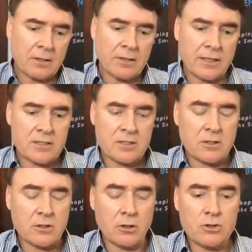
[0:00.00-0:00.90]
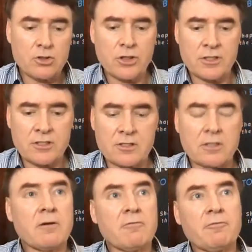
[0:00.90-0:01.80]
that's not just
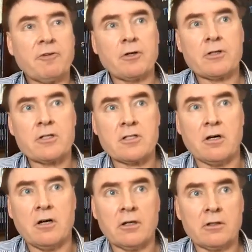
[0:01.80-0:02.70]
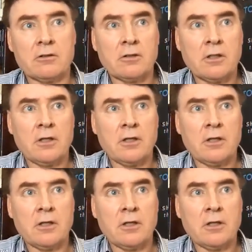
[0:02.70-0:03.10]
focused on